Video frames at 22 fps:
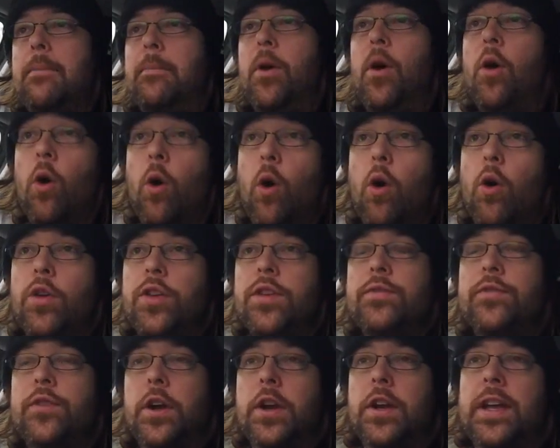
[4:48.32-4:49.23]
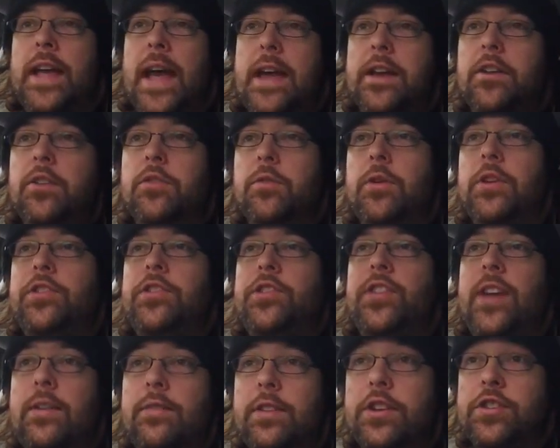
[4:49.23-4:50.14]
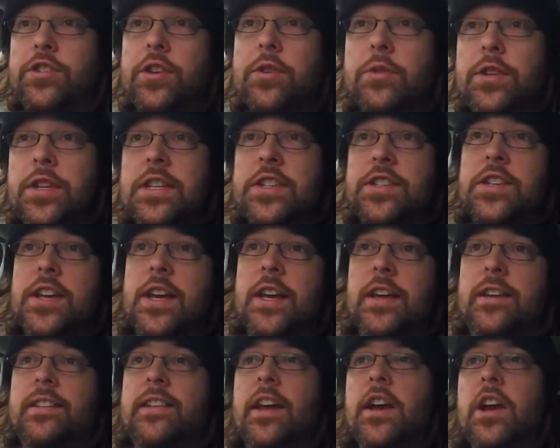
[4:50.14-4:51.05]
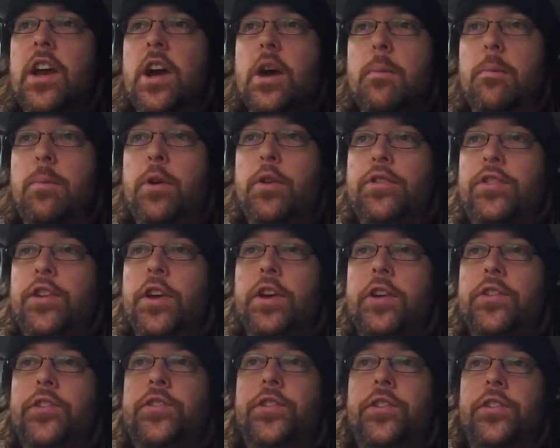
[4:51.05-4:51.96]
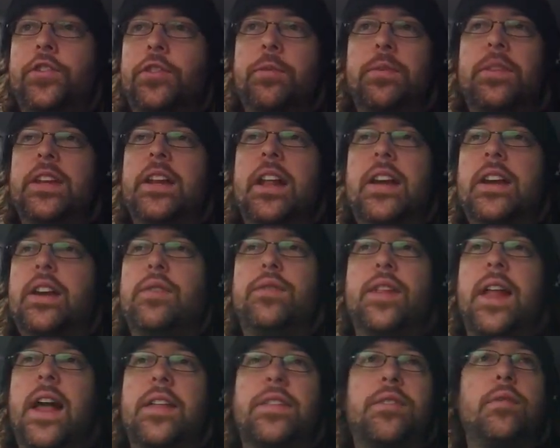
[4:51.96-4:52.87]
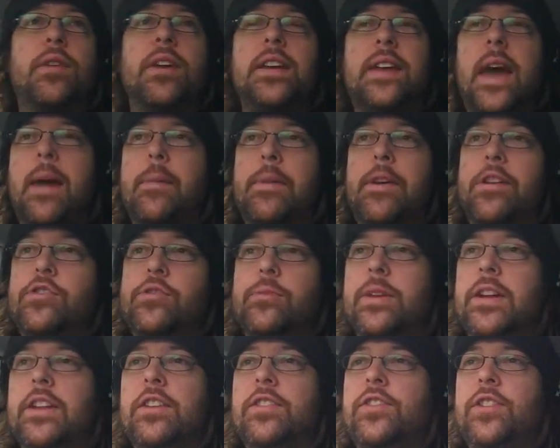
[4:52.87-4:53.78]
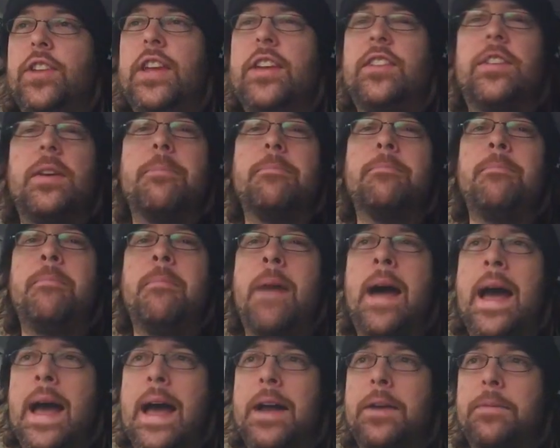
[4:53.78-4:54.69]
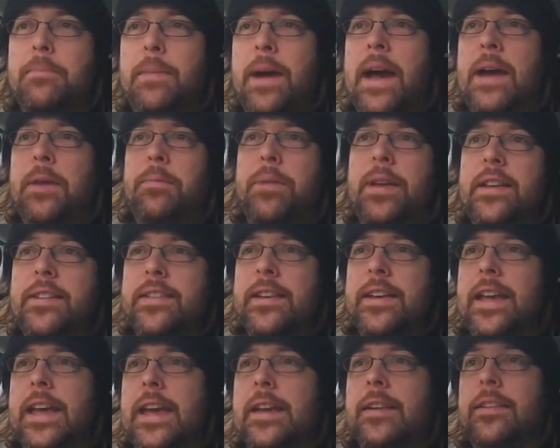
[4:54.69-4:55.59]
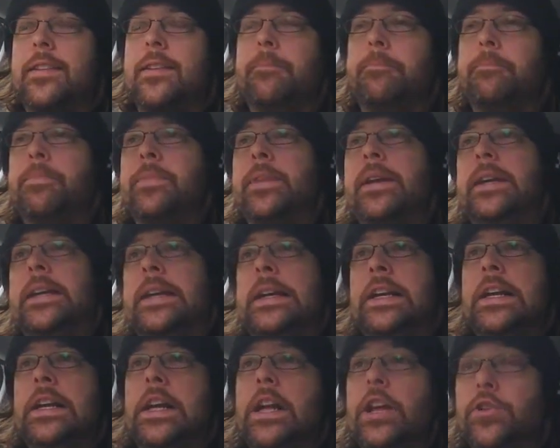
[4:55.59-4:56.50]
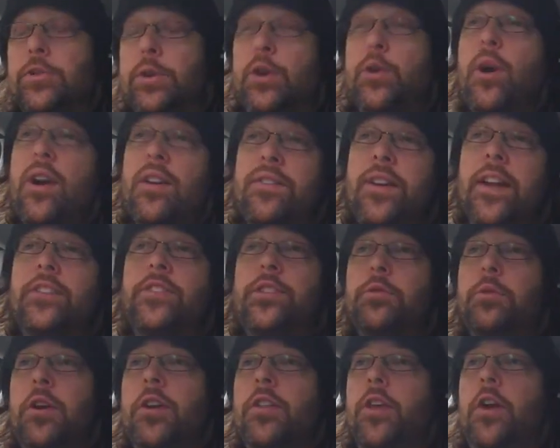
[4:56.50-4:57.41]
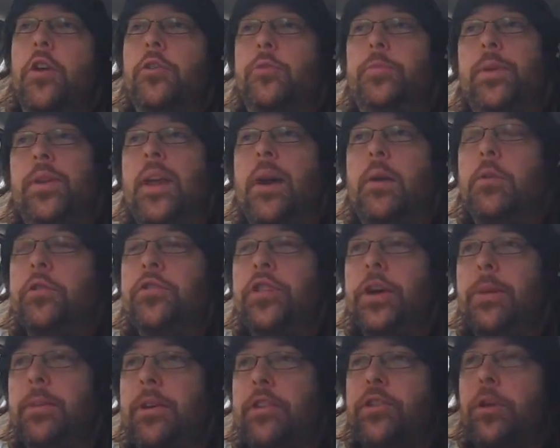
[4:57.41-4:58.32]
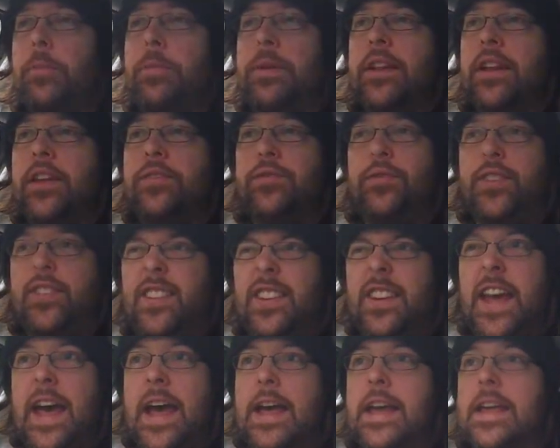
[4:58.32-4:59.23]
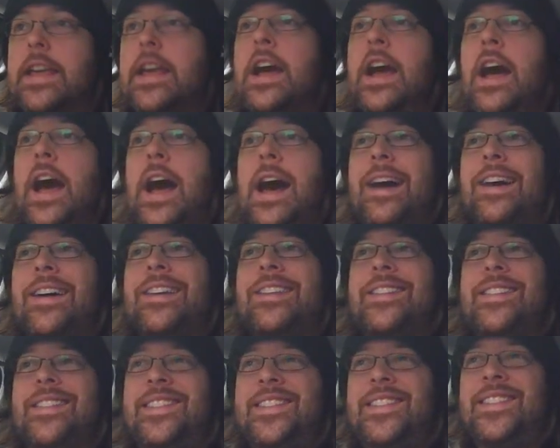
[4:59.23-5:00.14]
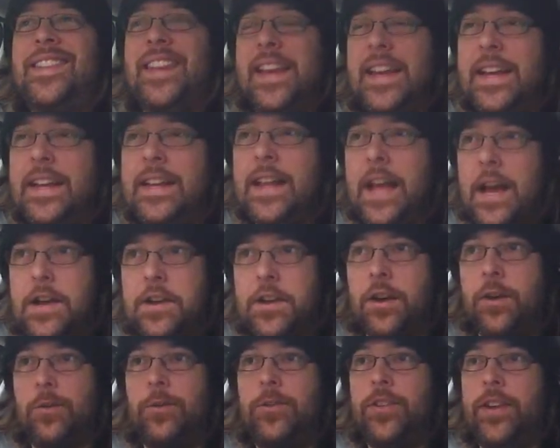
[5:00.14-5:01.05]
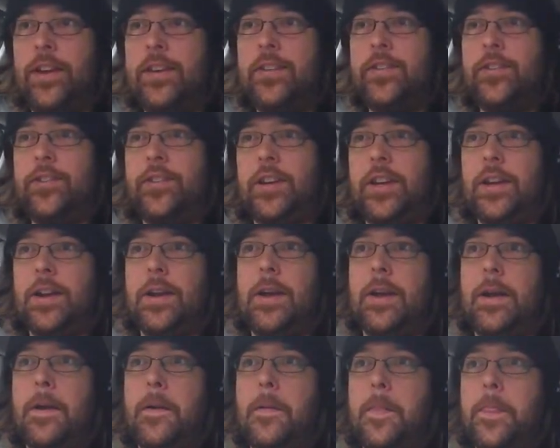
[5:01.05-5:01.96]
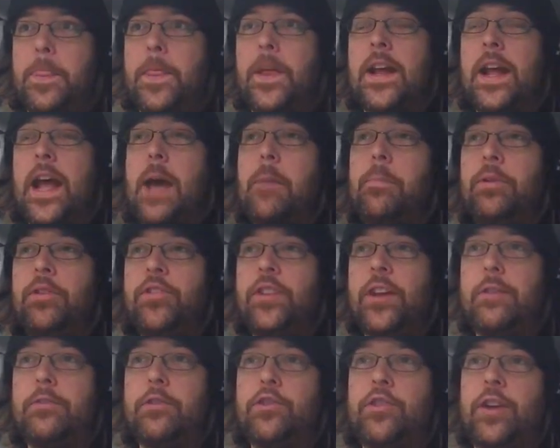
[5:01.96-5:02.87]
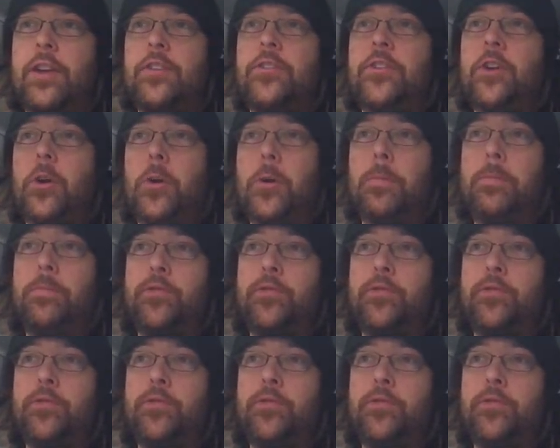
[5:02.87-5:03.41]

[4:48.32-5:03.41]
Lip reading: or you've got a cannon which is heavy 2d6, but does something like a flat 3 damage. I mean, it's a mad piece of kit. So I quite fancied one of those, but that wasn't on my shopping list for today, until I noticed that it happens to have a transport